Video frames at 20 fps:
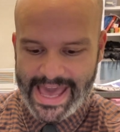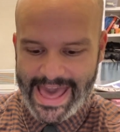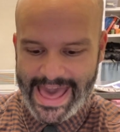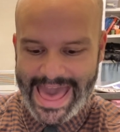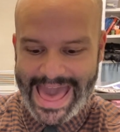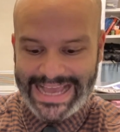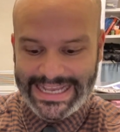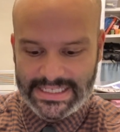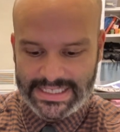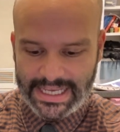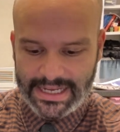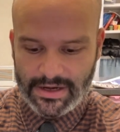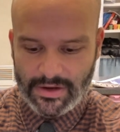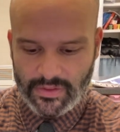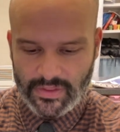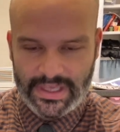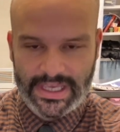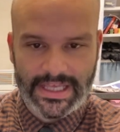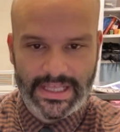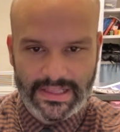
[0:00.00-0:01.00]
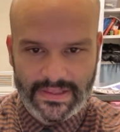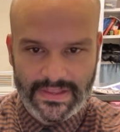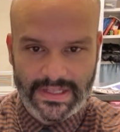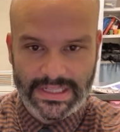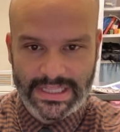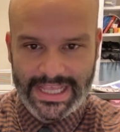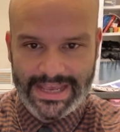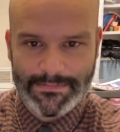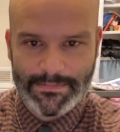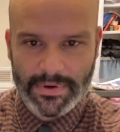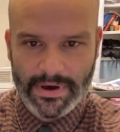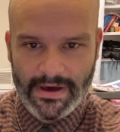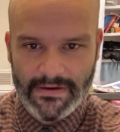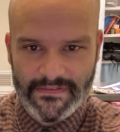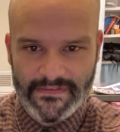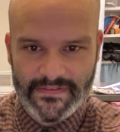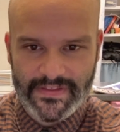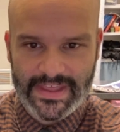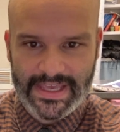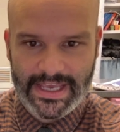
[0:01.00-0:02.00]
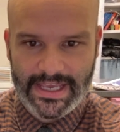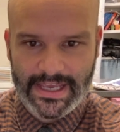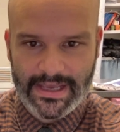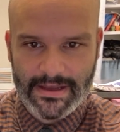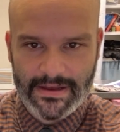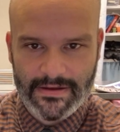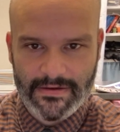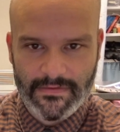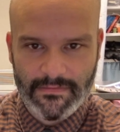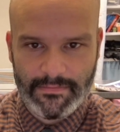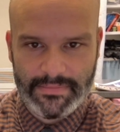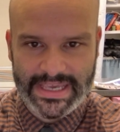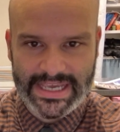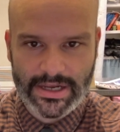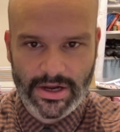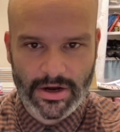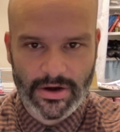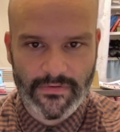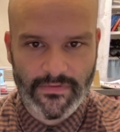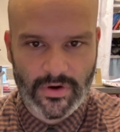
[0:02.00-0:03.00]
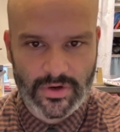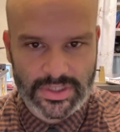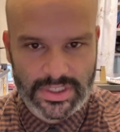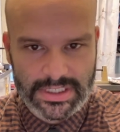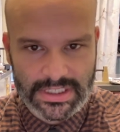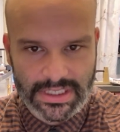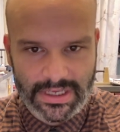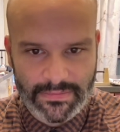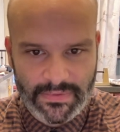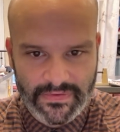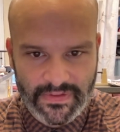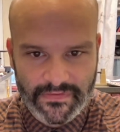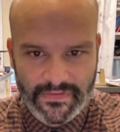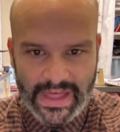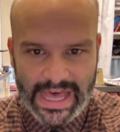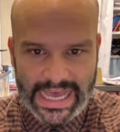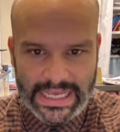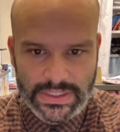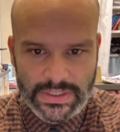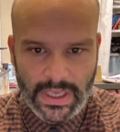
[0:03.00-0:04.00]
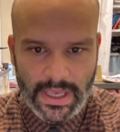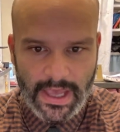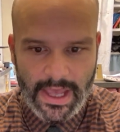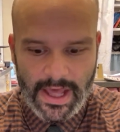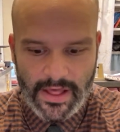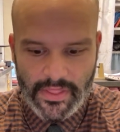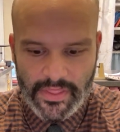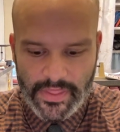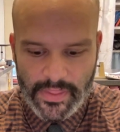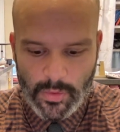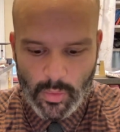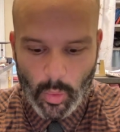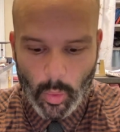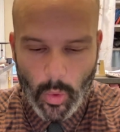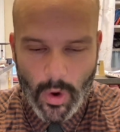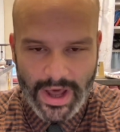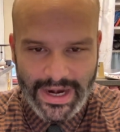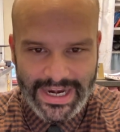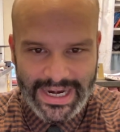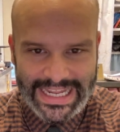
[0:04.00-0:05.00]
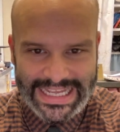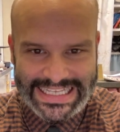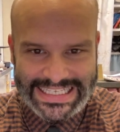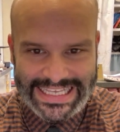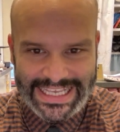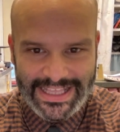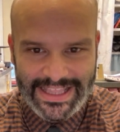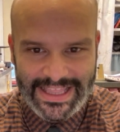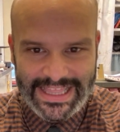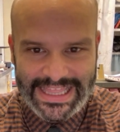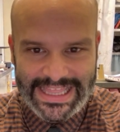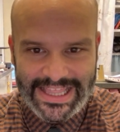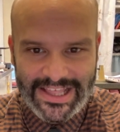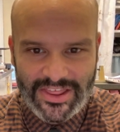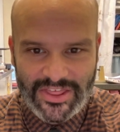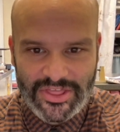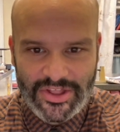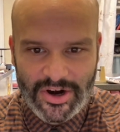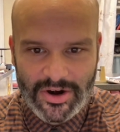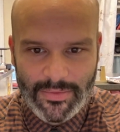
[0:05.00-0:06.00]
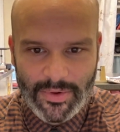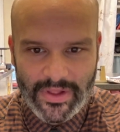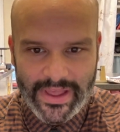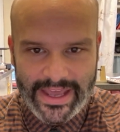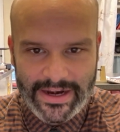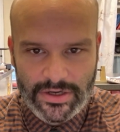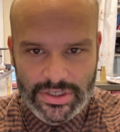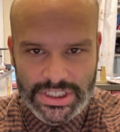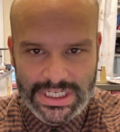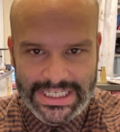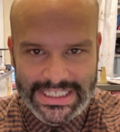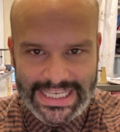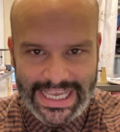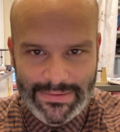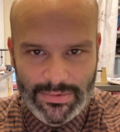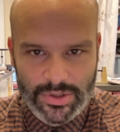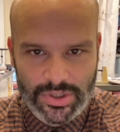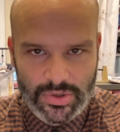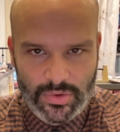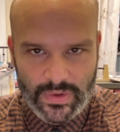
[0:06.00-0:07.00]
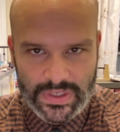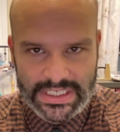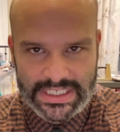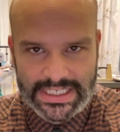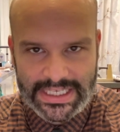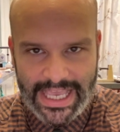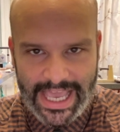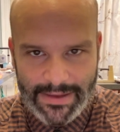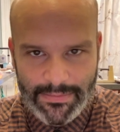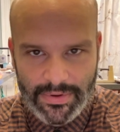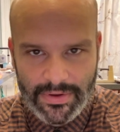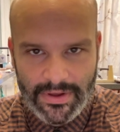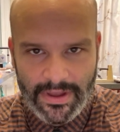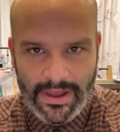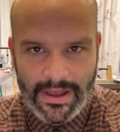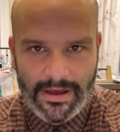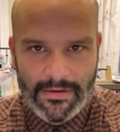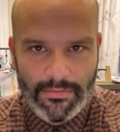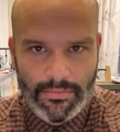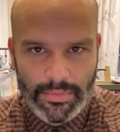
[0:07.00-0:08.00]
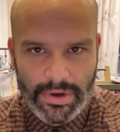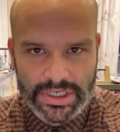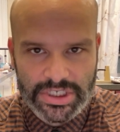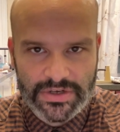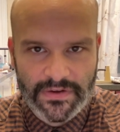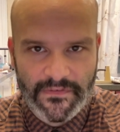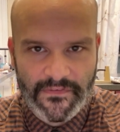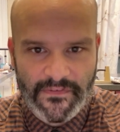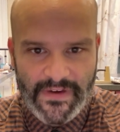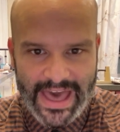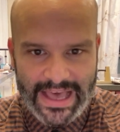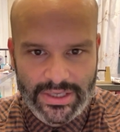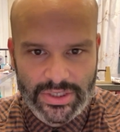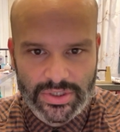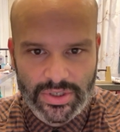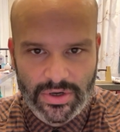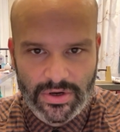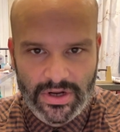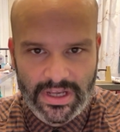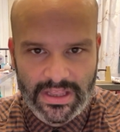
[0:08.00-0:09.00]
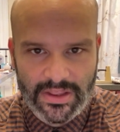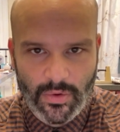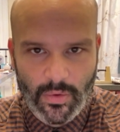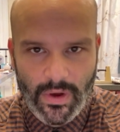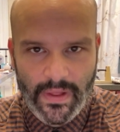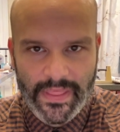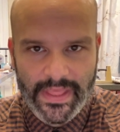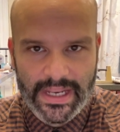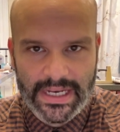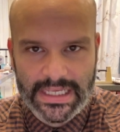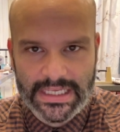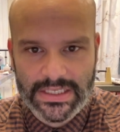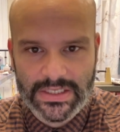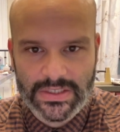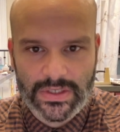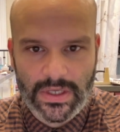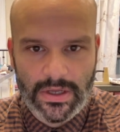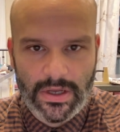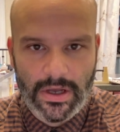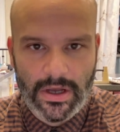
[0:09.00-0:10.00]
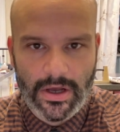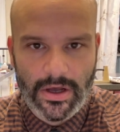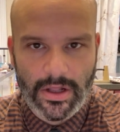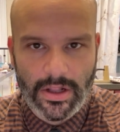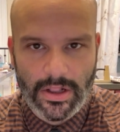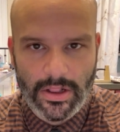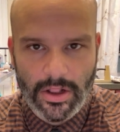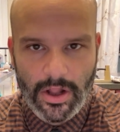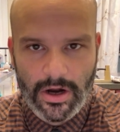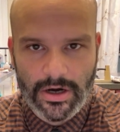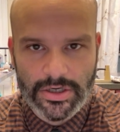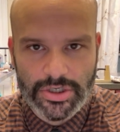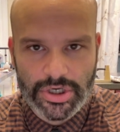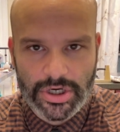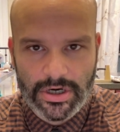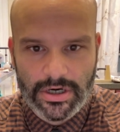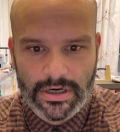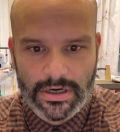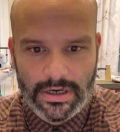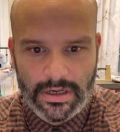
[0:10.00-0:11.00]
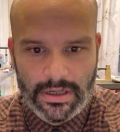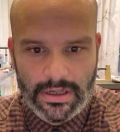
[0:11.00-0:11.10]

exit, the lip of the beaker versus the lip of the flask, the thermal energy is able to escape much faster in the one that is larger